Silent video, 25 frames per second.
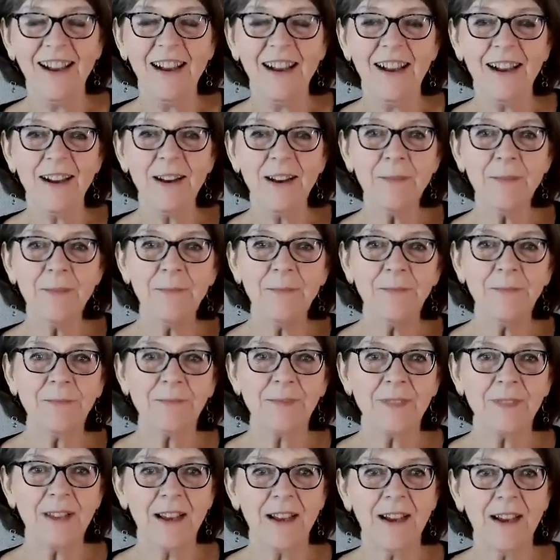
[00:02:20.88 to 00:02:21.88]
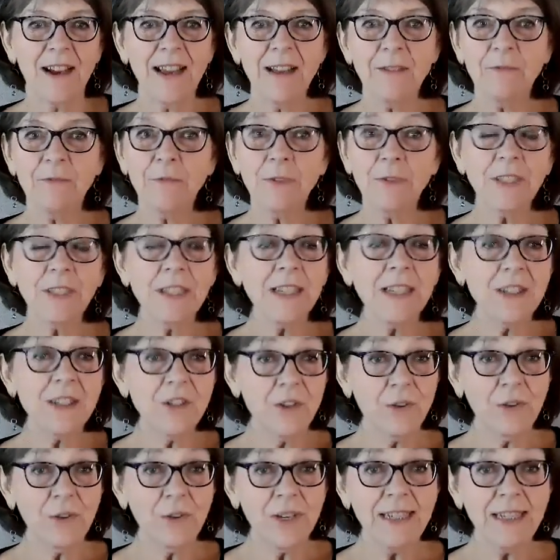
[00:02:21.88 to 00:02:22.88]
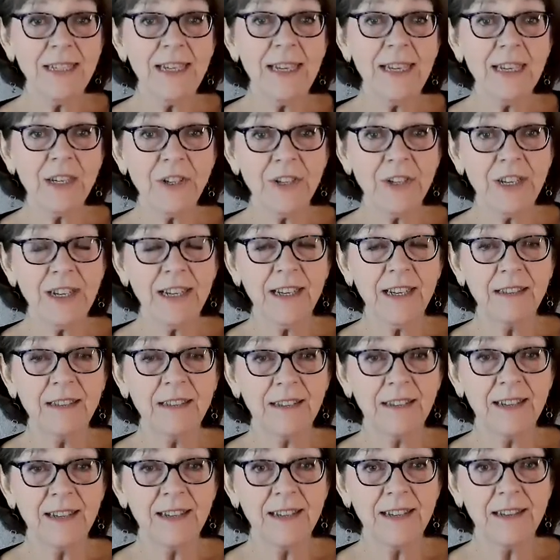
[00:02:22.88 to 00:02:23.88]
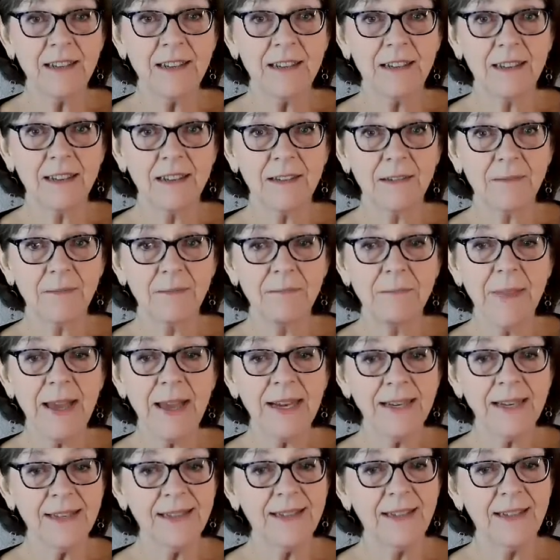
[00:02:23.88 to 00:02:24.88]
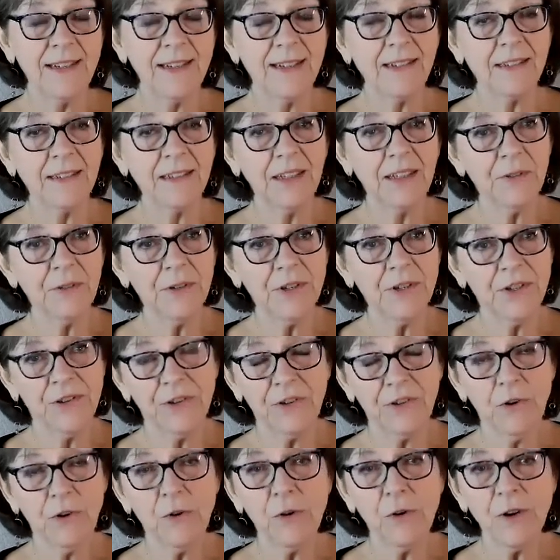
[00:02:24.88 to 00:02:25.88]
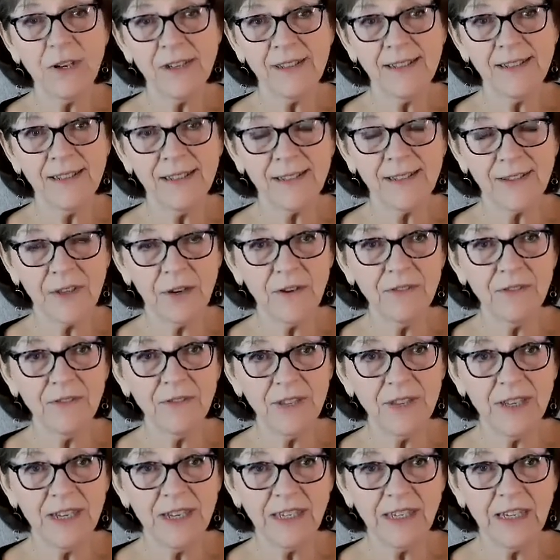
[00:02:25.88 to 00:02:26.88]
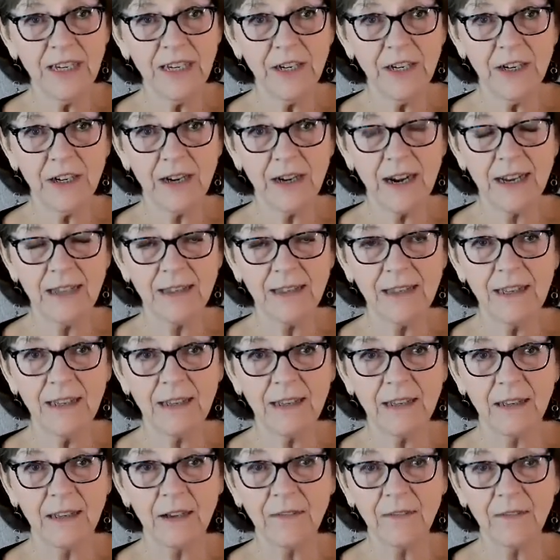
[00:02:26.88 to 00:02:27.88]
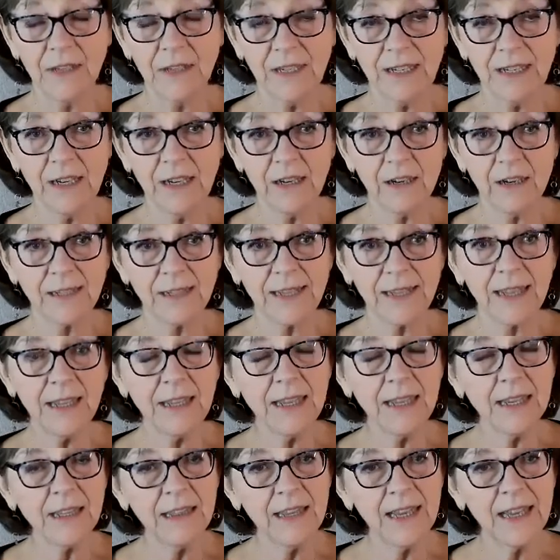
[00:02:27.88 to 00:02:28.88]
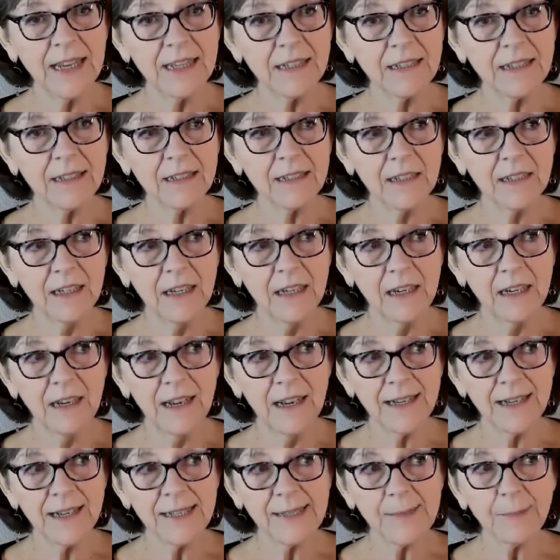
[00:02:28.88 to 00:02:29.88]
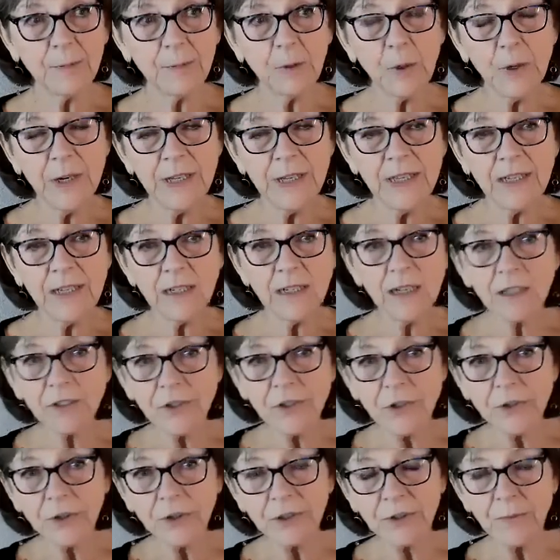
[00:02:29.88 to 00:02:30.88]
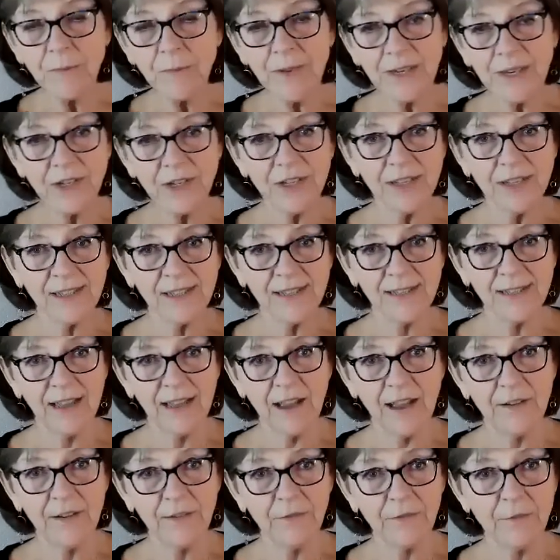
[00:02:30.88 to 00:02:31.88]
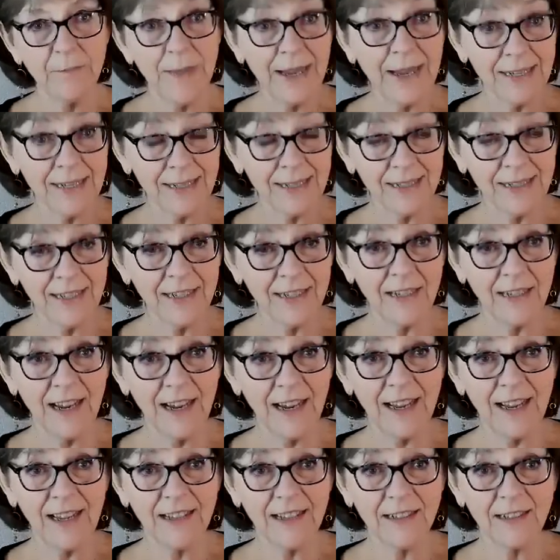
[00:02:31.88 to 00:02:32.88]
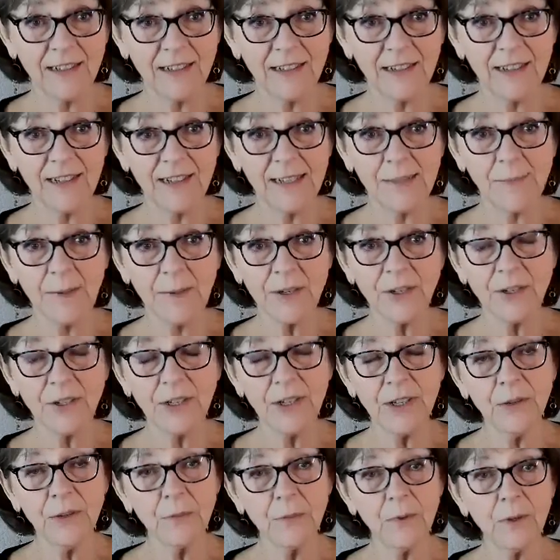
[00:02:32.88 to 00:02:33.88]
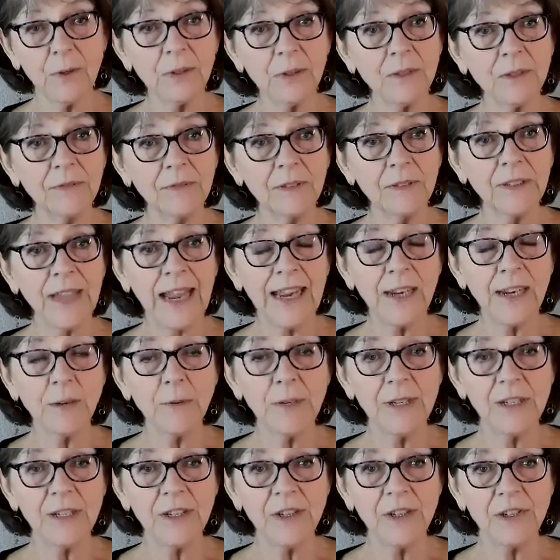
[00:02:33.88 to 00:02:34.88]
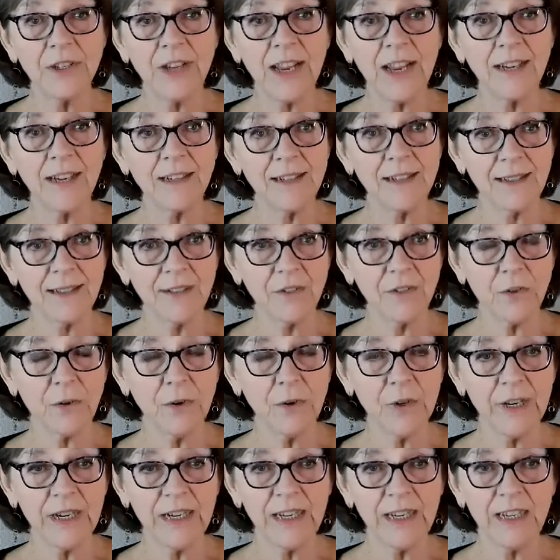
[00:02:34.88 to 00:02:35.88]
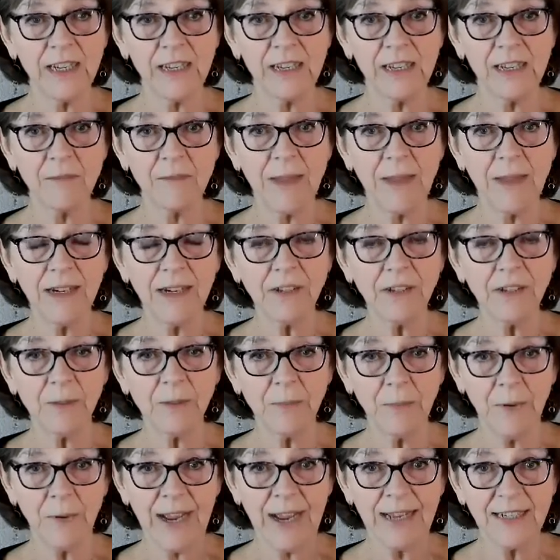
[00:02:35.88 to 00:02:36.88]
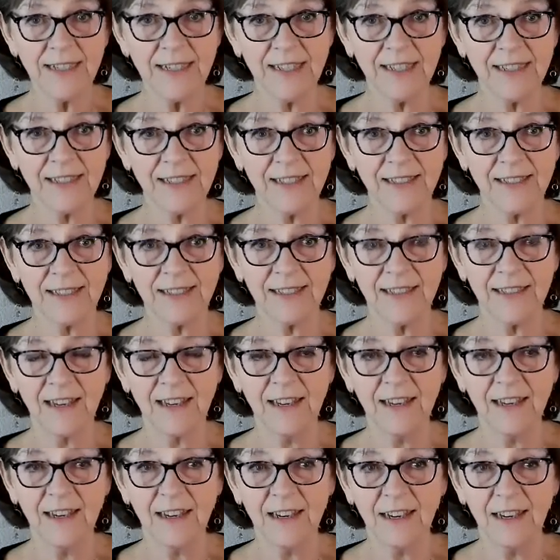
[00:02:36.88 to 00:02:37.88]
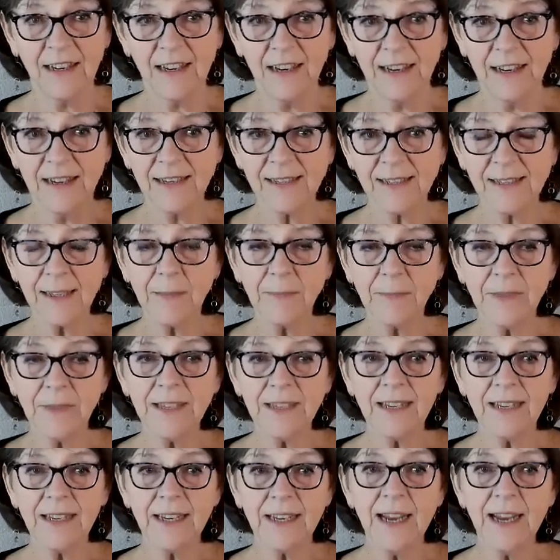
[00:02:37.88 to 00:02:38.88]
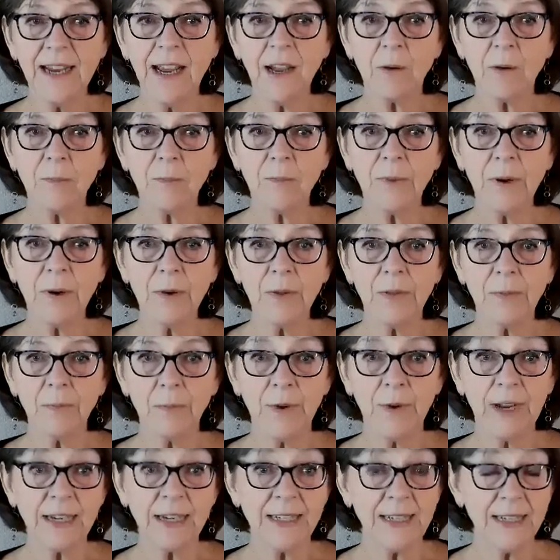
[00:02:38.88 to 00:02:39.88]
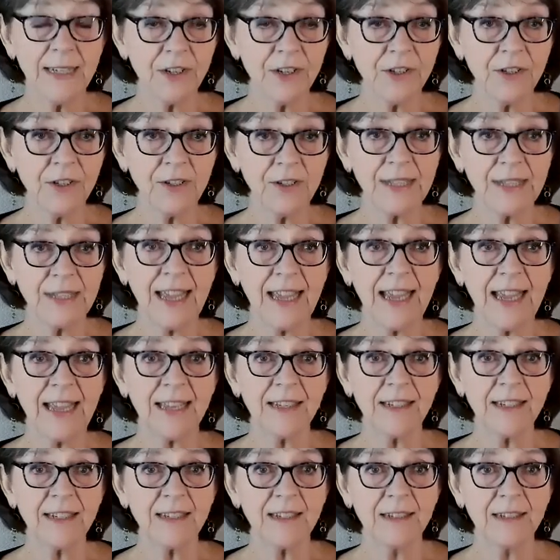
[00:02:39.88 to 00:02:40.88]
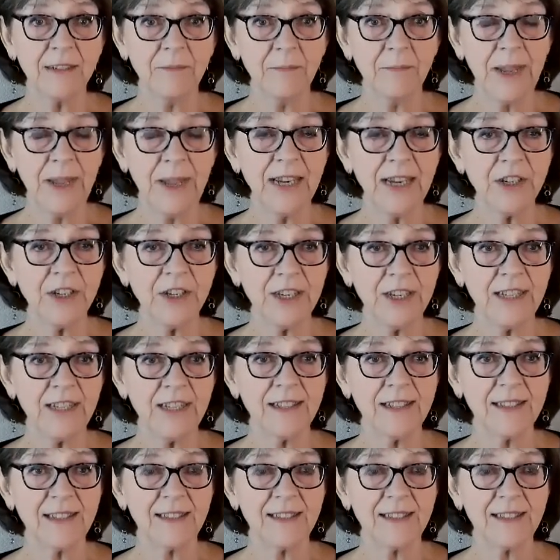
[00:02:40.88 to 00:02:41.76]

I have really enjoyed teaching the medicine in literature courses over the years. I think that exploring the cultural dimensions of medicine and especially the role of language and story in medical practice is something that can help both practitioners and patients